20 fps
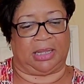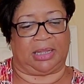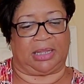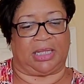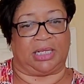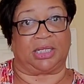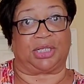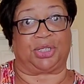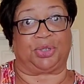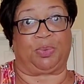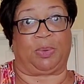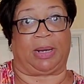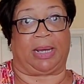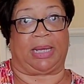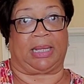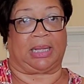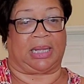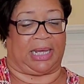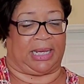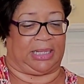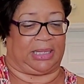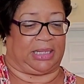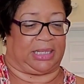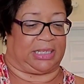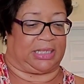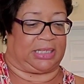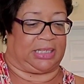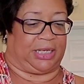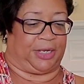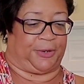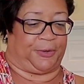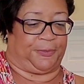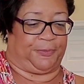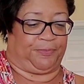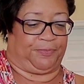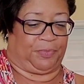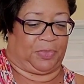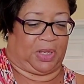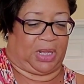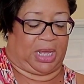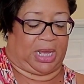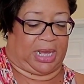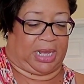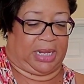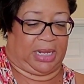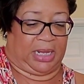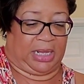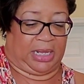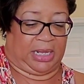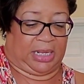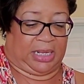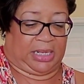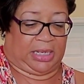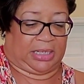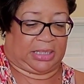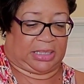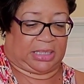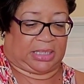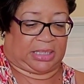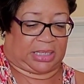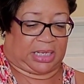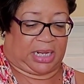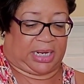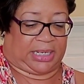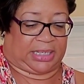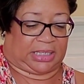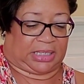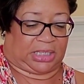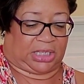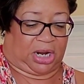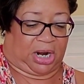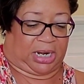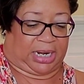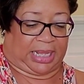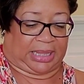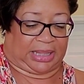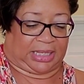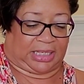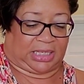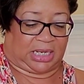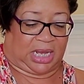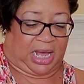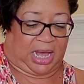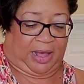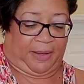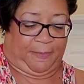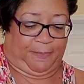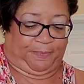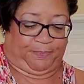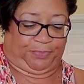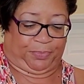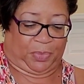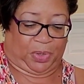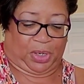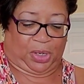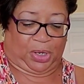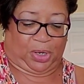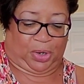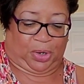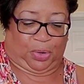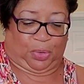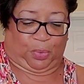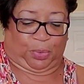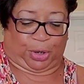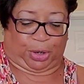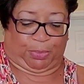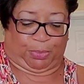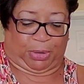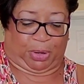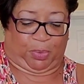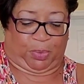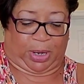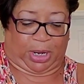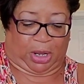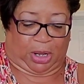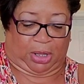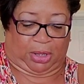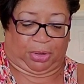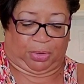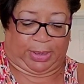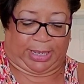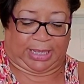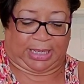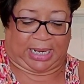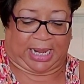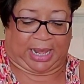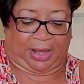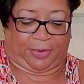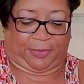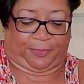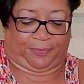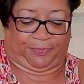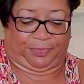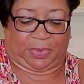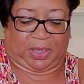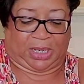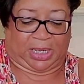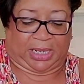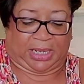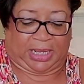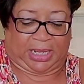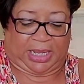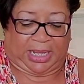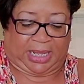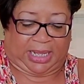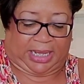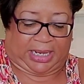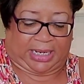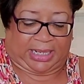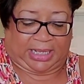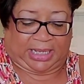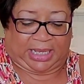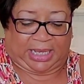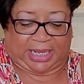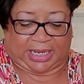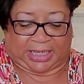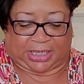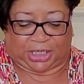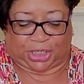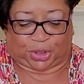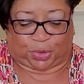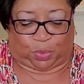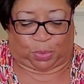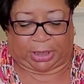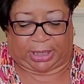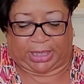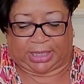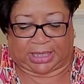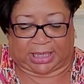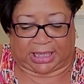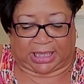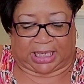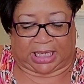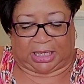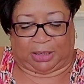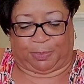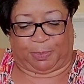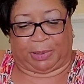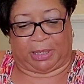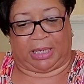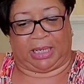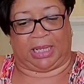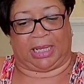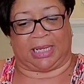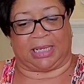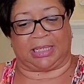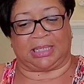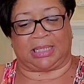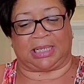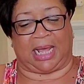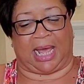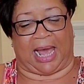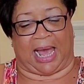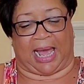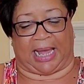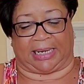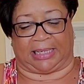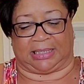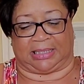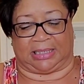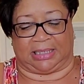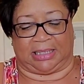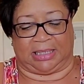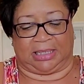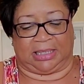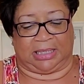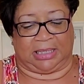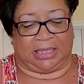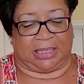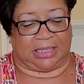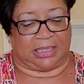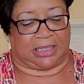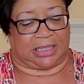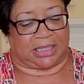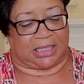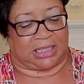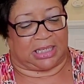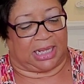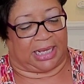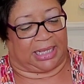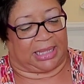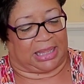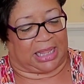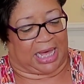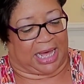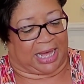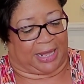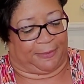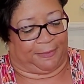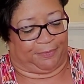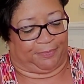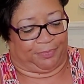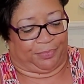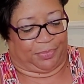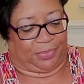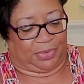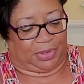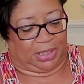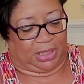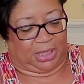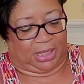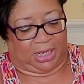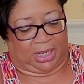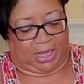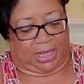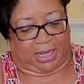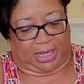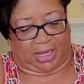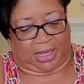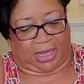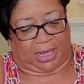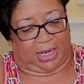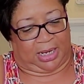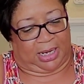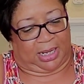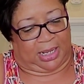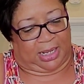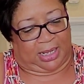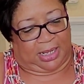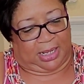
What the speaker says: this way, like this here. Okay, I'm going to kind of start at the top, work my way all the way down, and again, just wanting to keep it intact, just like that, and